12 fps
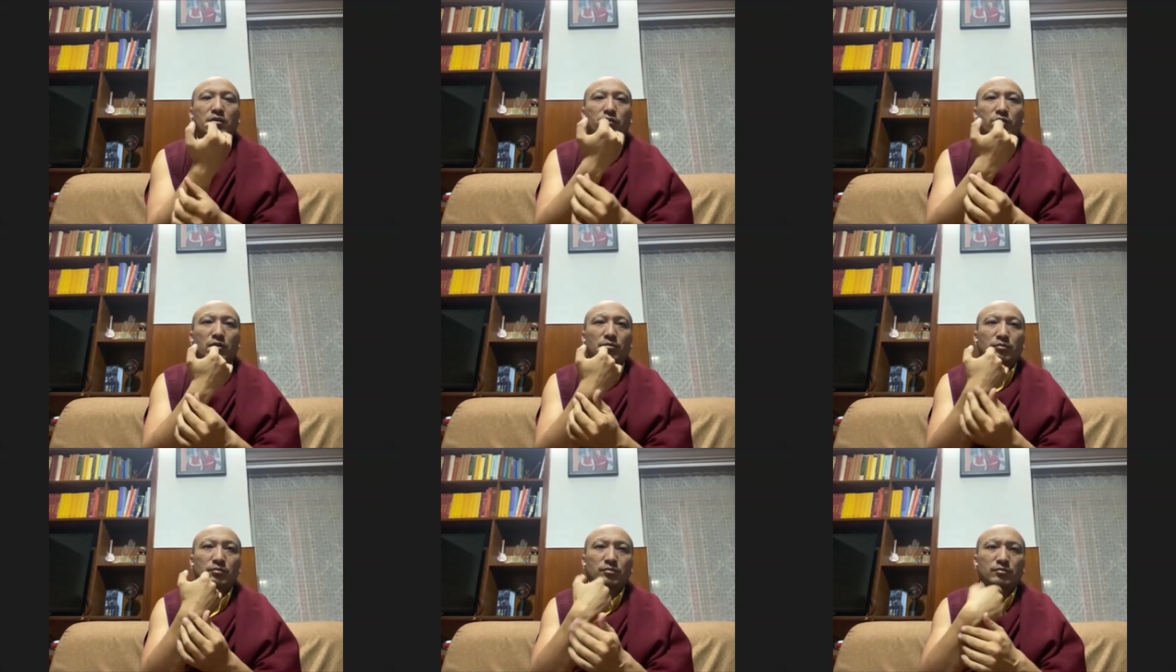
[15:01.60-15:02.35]

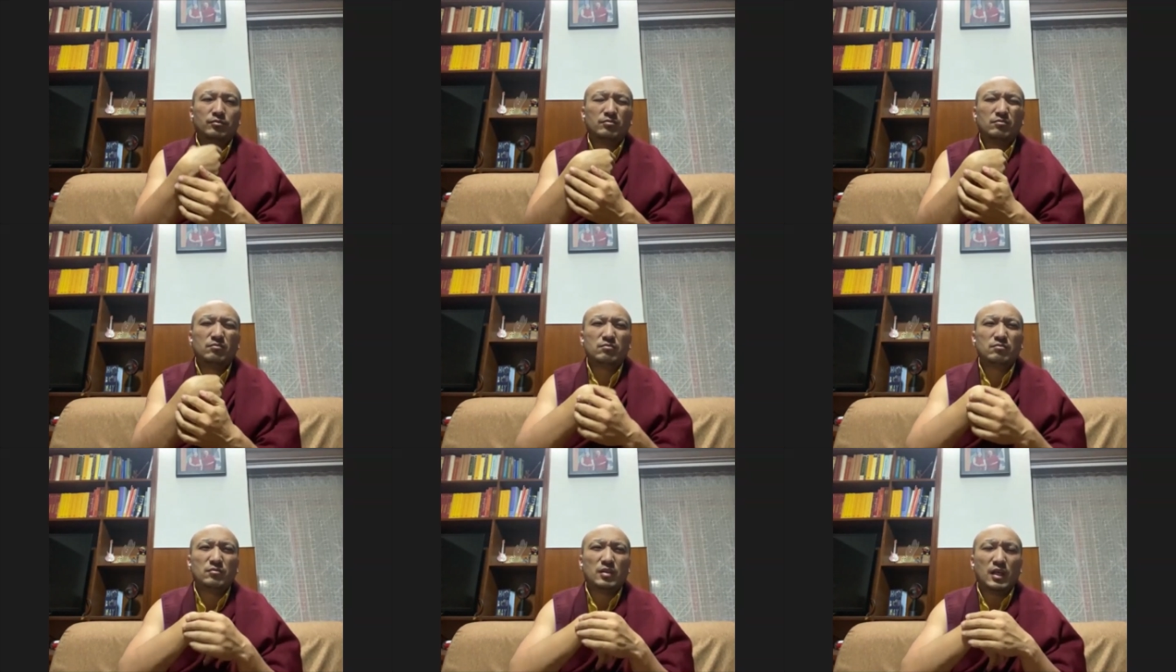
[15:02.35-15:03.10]
from
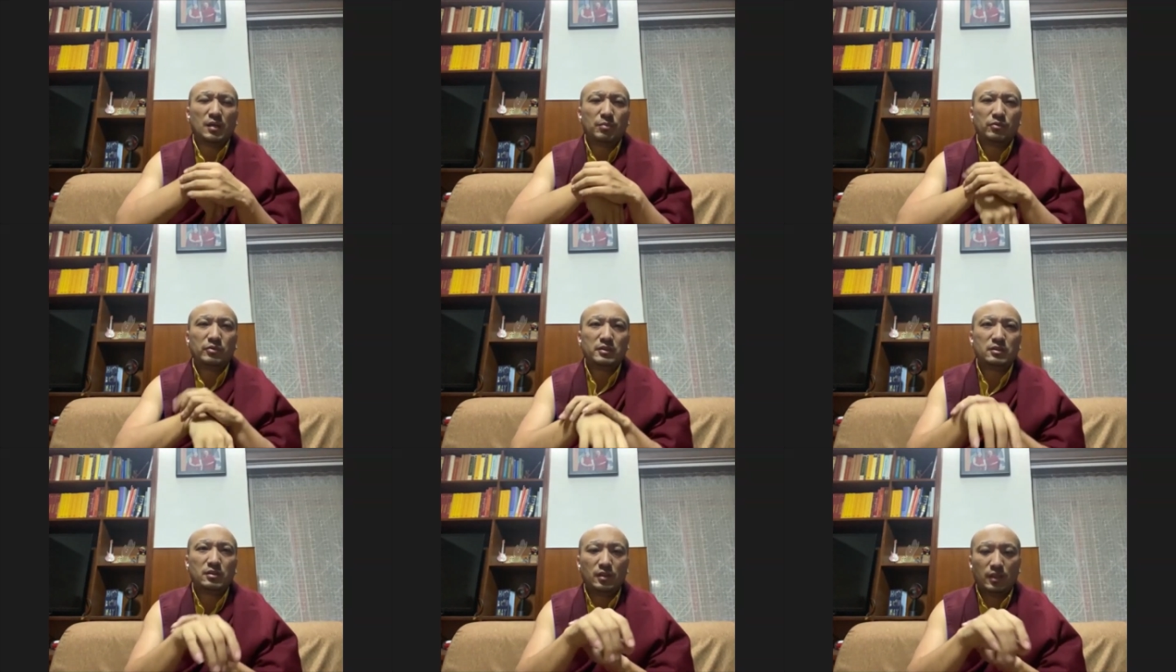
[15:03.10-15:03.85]
hmm, upper
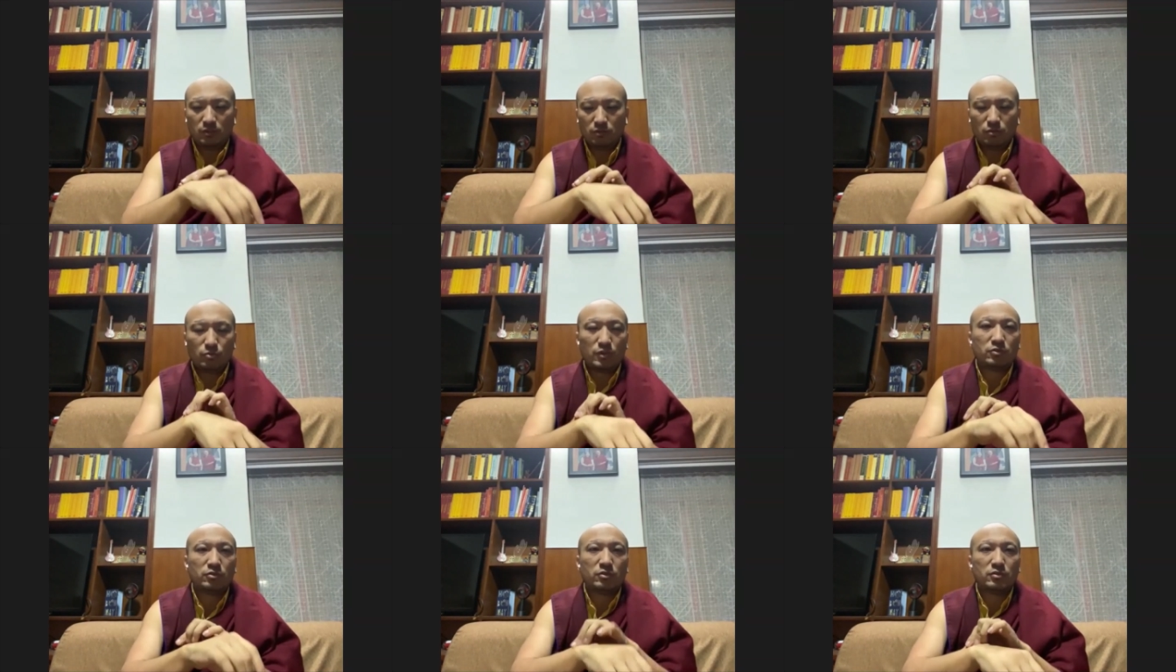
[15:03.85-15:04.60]
wrist. I don't know
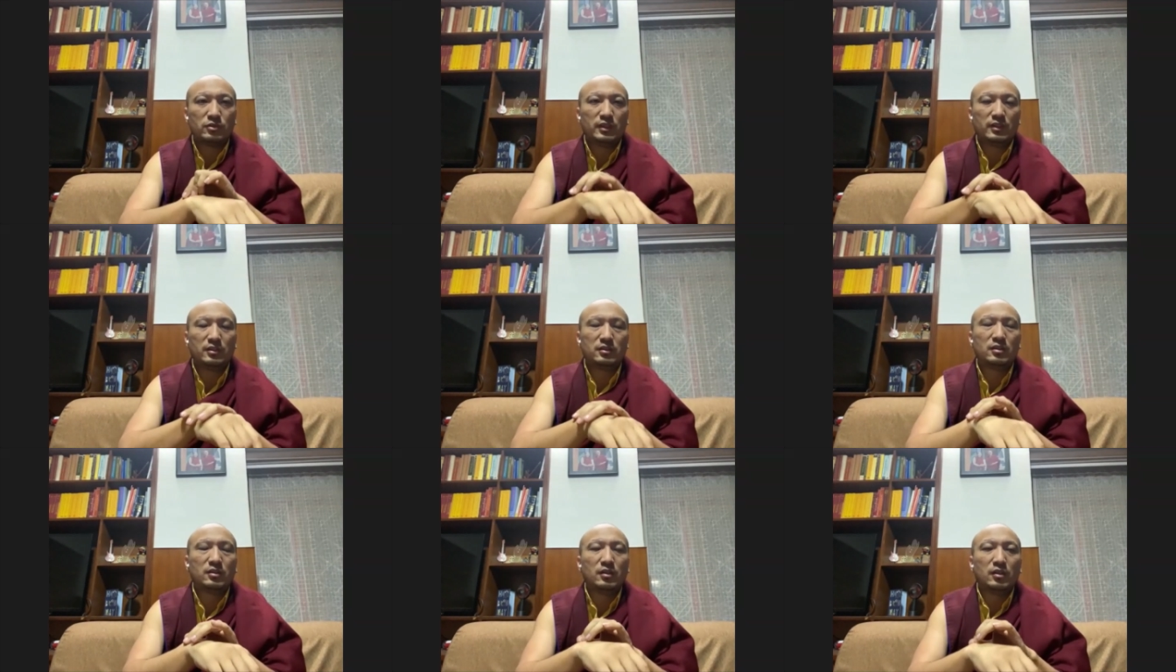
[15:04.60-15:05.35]
what you say
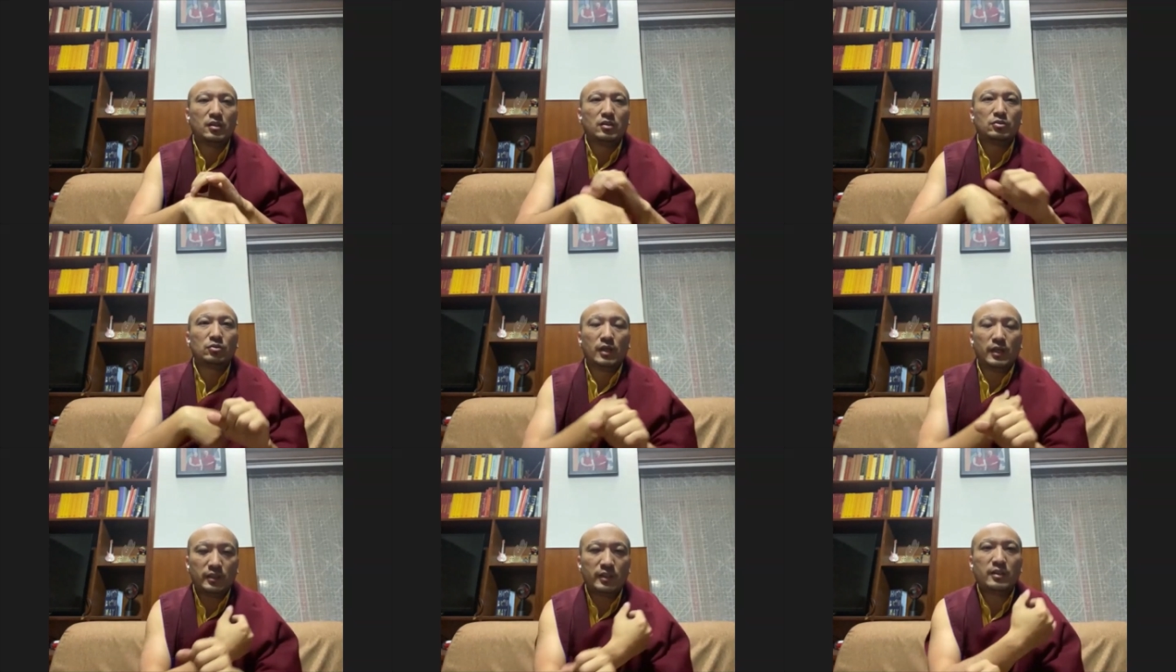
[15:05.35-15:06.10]
this. So,
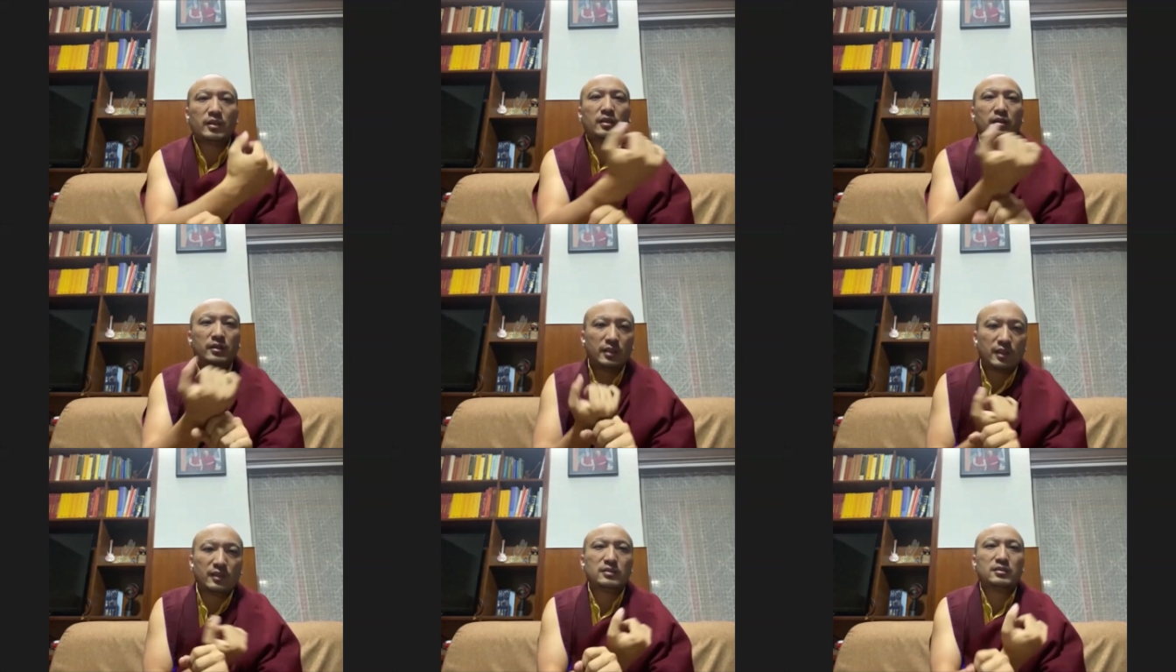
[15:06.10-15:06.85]
and then again, they
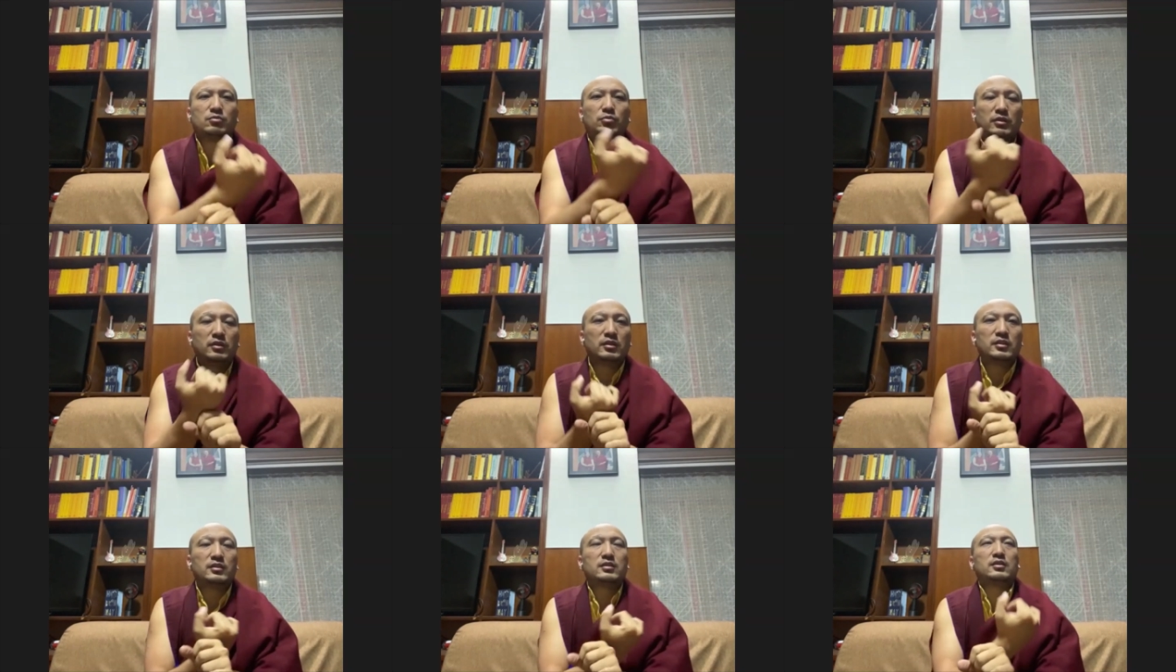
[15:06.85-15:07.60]
cleaned it with
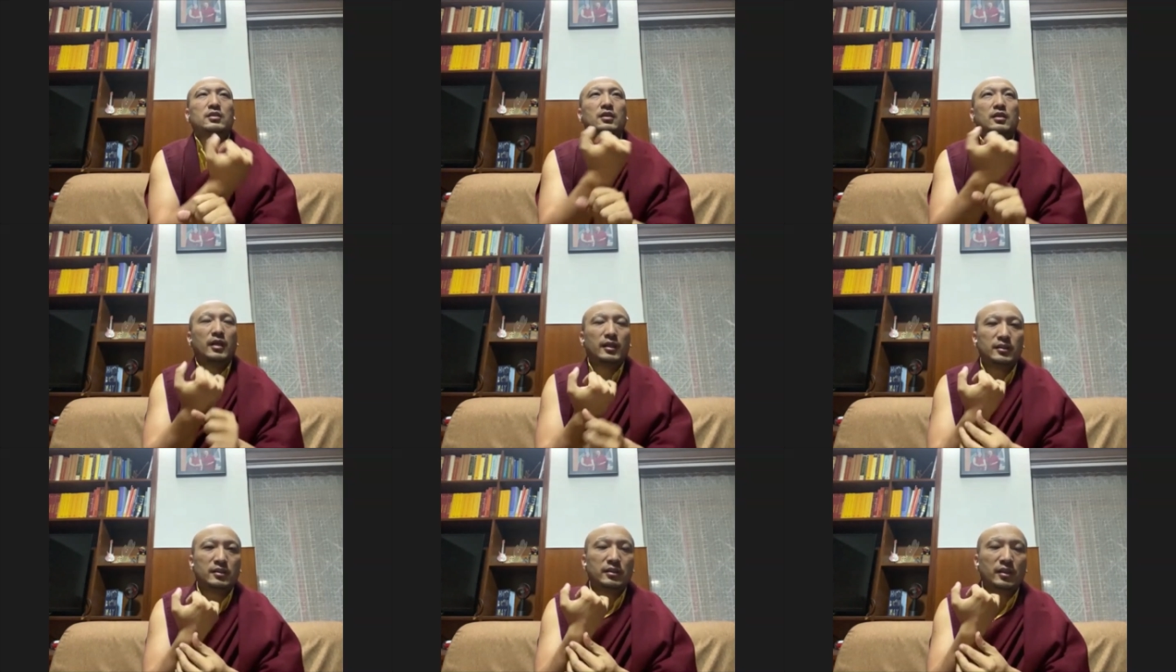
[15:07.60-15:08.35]
this.
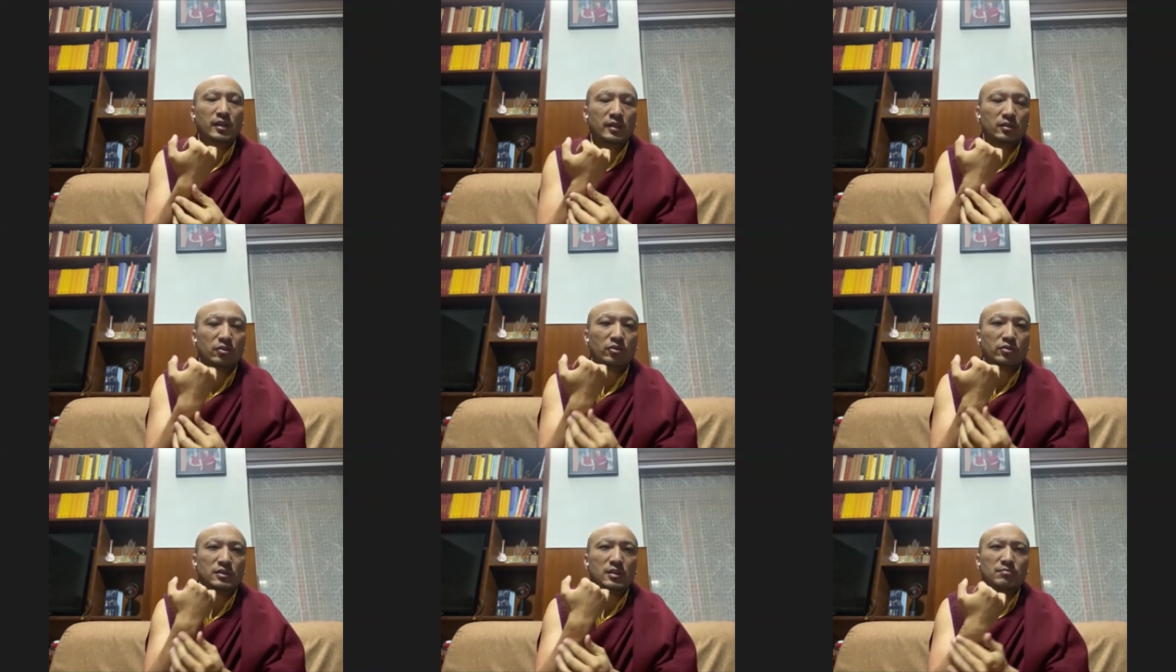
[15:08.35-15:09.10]
And then they again
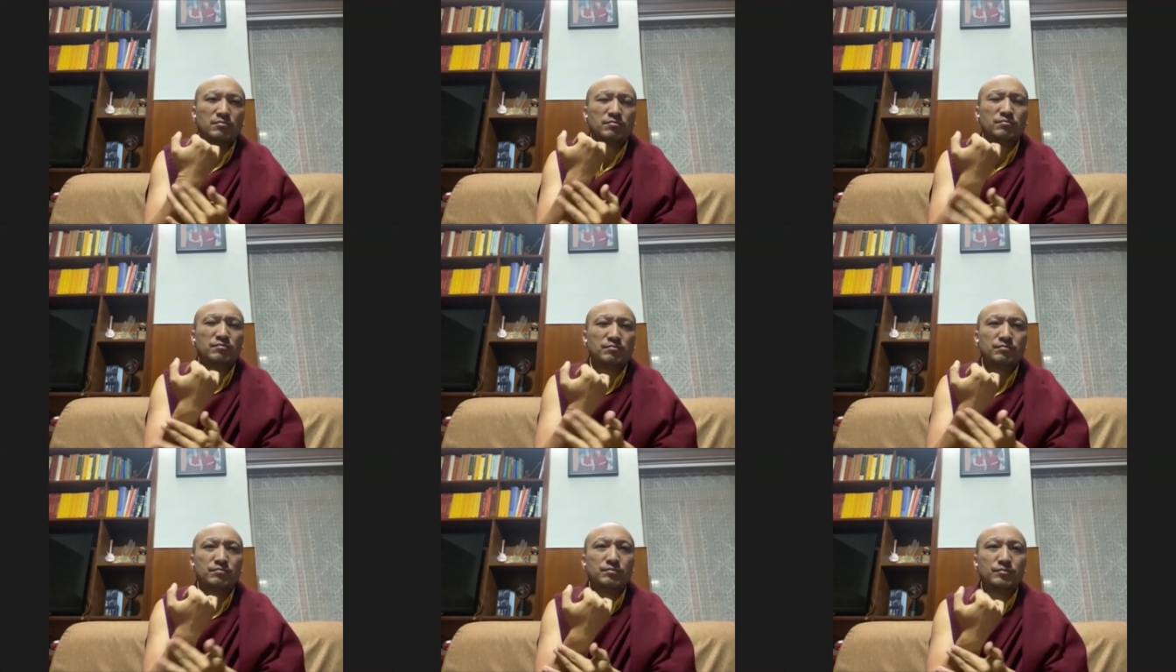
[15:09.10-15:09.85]
got
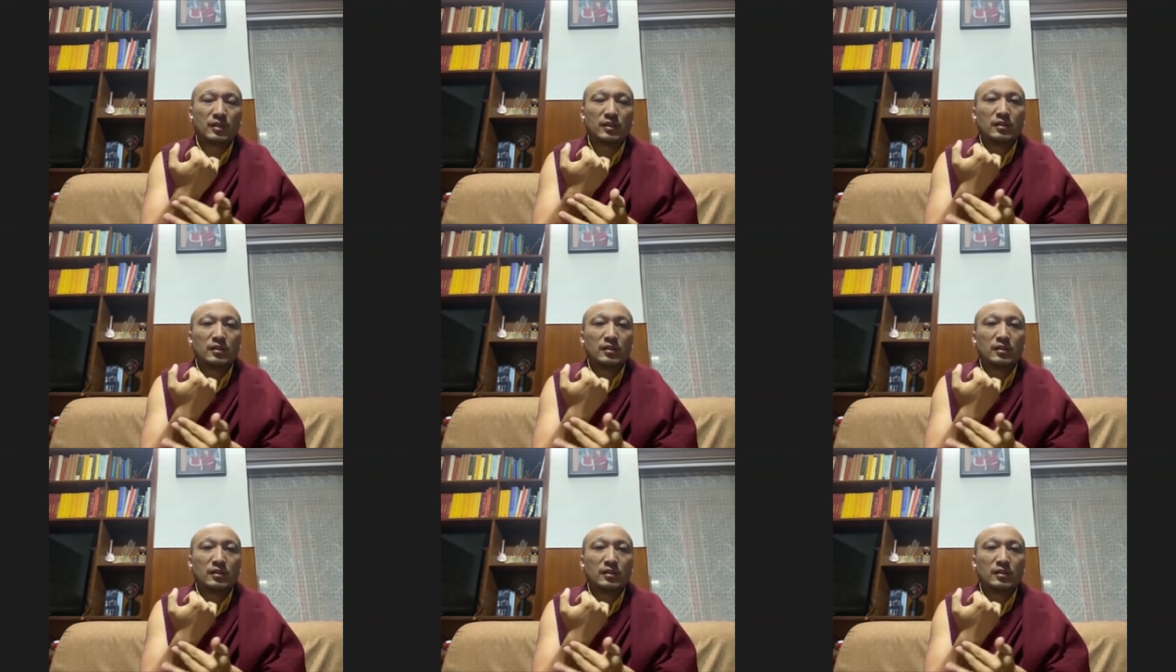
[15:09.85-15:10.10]
some